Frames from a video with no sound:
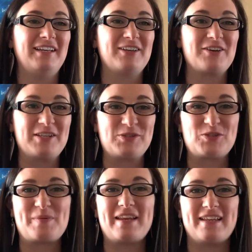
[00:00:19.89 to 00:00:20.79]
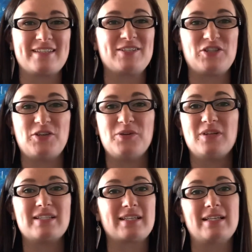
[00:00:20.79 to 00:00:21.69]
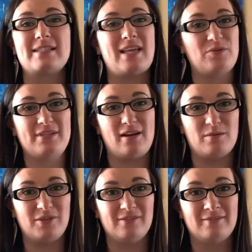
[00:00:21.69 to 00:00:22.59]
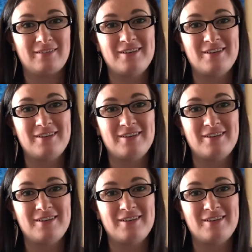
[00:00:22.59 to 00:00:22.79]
your instrument isn't tuned, it's going to sound terrible.